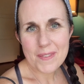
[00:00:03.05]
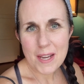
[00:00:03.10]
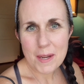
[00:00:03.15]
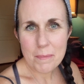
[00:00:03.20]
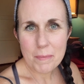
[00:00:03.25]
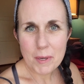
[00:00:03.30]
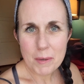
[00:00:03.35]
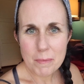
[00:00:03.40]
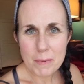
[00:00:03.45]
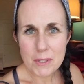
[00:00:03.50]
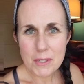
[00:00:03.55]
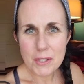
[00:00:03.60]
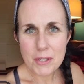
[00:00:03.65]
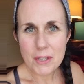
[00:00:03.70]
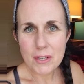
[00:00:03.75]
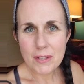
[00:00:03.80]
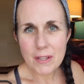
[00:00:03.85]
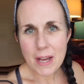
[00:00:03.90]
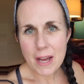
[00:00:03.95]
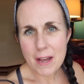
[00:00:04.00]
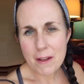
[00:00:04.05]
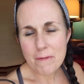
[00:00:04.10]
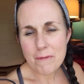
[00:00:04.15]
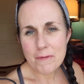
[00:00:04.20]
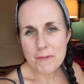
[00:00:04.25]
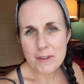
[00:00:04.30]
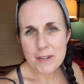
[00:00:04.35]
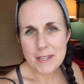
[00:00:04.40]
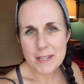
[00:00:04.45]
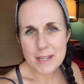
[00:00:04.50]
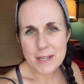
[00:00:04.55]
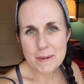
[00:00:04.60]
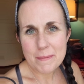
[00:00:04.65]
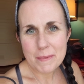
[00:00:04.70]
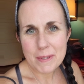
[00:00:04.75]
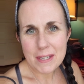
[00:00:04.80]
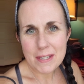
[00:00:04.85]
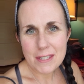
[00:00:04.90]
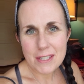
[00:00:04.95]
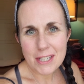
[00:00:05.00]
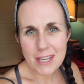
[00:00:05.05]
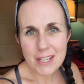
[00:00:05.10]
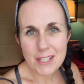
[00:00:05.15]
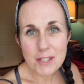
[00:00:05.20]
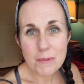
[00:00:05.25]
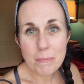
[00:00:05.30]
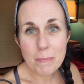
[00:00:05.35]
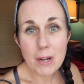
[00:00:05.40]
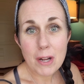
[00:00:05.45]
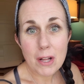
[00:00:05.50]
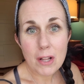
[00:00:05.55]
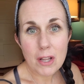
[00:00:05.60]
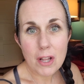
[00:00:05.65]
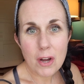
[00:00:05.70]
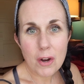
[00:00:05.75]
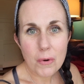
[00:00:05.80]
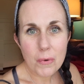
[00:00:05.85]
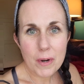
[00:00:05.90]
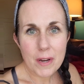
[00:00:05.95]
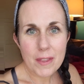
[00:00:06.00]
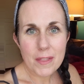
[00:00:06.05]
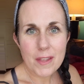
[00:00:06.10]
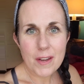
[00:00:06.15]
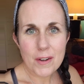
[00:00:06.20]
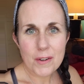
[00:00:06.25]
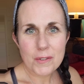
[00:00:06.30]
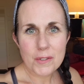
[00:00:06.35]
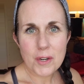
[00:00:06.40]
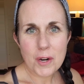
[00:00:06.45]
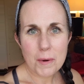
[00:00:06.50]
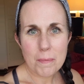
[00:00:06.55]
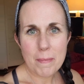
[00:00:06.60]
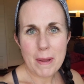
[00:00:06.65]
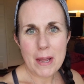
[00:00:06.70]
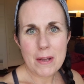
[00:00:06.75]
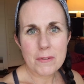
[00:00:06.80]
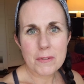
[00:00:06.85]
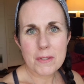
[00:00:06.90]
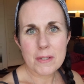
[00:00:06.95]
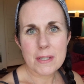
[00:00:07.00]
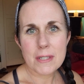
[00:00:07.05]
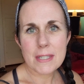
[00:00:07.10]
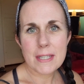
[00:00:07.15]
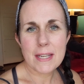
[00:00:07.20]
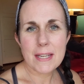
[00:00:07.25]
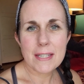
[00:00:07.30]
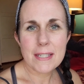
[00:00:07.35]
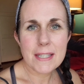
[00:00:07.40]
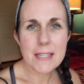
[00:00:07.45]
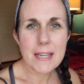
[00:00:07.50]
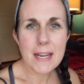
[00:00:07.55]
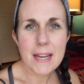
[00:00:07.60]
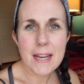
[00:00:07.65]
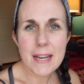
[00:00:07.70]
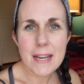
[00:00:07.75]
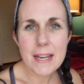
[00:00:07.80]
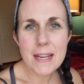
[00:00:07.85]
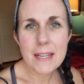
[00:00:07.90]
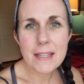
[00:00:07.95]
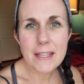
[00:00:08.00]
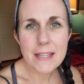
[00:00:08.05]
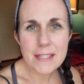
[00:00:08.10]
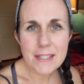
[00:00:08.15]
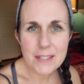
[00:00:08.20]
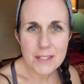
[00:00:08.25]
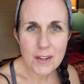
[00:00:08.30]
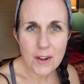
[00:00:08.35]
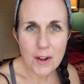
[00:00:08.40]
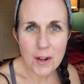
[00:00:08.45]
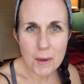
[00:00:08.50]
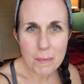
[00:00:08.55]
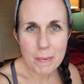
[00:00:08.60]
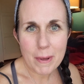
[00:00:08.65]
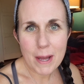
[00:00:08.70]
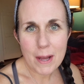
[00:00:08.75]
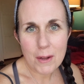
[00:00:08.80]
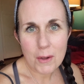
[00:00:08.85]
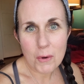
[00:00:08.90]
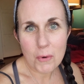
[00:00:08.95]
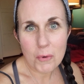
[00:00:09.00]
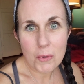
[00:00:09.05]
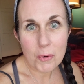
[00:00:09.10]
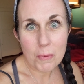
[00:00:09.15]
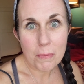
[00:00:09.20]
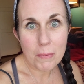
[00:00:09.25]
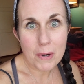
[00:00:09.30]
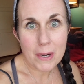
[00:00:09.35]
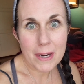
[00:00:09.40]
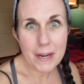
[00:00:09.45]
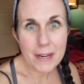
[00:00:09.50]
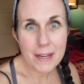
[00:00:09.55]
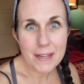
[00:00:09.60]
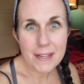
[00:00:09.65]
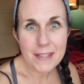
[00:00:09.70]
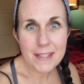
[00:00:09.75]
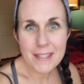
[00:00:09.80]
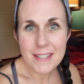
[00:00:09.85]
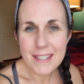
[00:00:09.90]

I'm coming to you live from the Enchanted Bungalow in the Ozark Mountains, and today let's talk about cornbread.